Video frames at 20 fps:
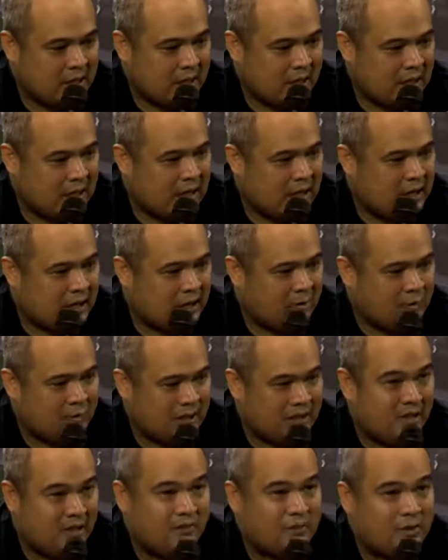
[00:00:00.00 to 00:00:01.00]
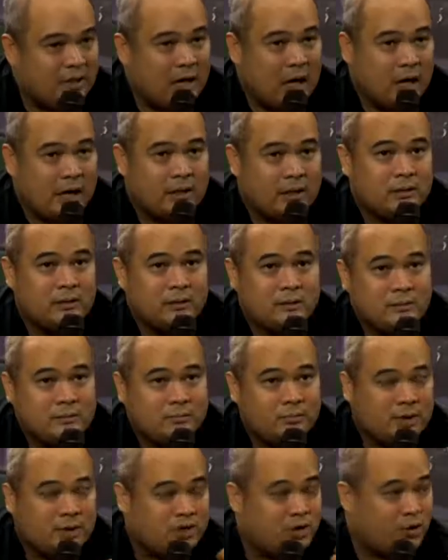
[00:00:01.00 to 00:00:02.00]
We even got
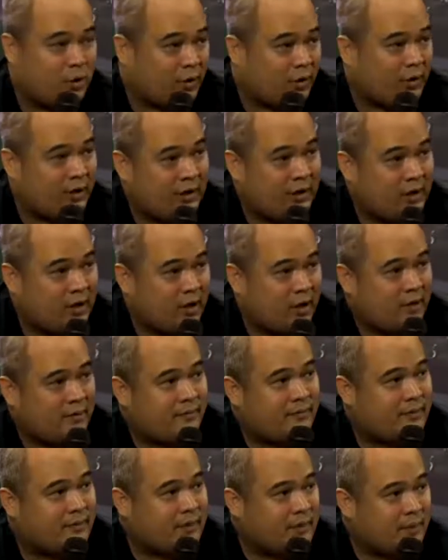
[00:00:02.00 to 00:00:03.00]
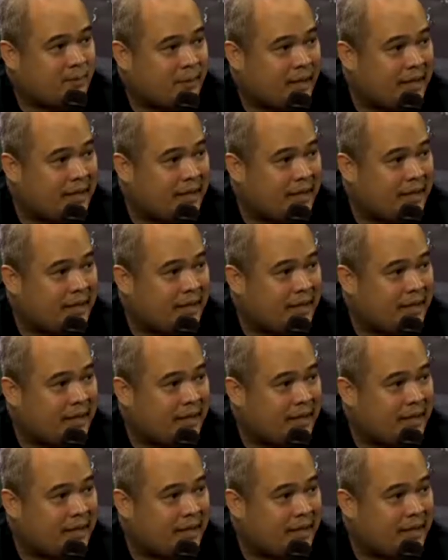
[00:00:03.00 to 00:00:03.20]
majority of the